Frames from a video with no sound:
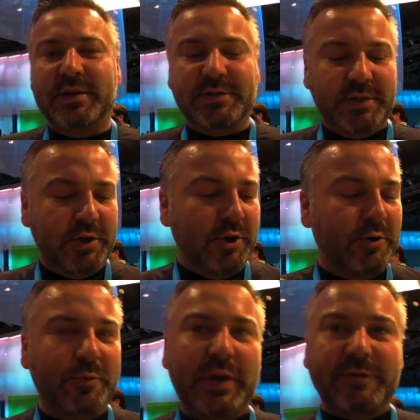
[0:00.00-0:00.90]

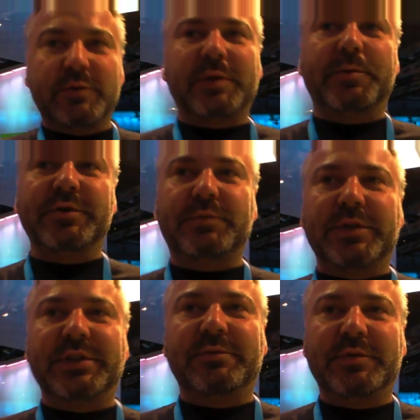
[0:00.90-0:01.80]
So we have a Quick Post
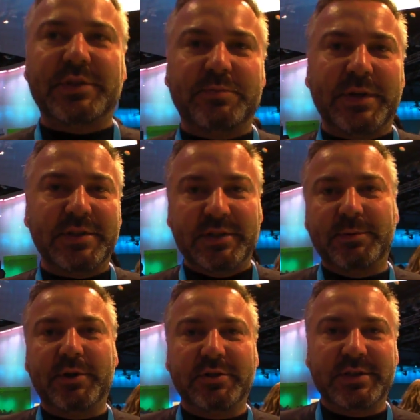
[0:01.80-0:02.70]
widget, which is based on
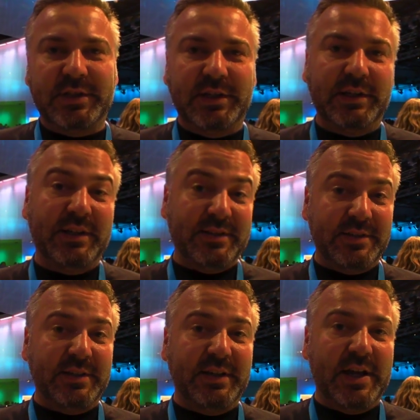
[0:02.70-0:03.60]
WRT,
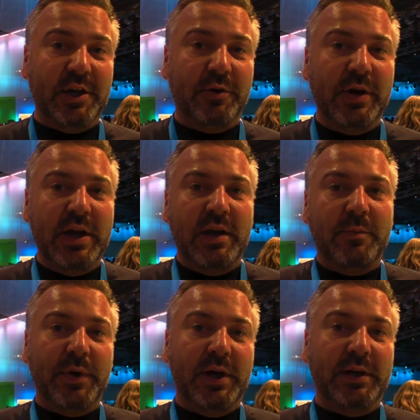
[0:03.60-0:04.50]
existing now,
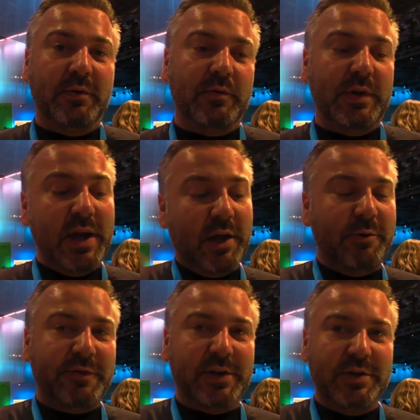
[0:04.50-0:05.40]
but
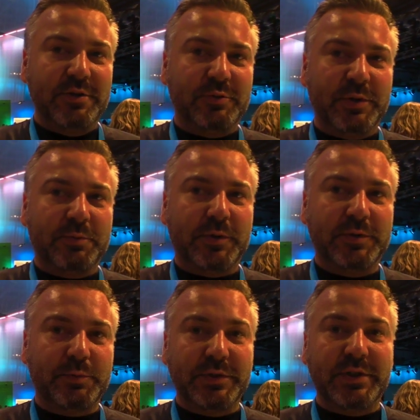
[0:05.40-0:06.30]
now we've got a new Quick
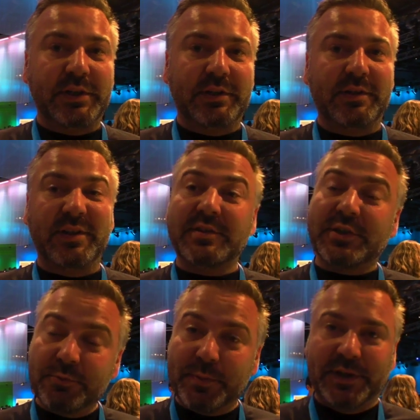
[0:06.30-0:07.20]
Post widget that's
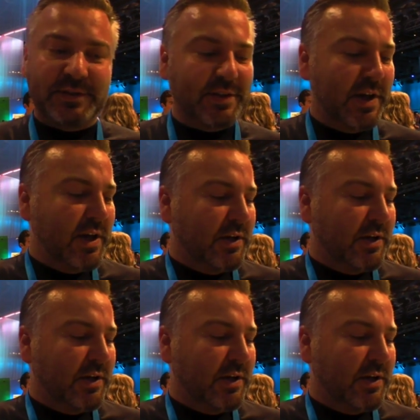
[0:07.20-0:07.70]
Qt-based.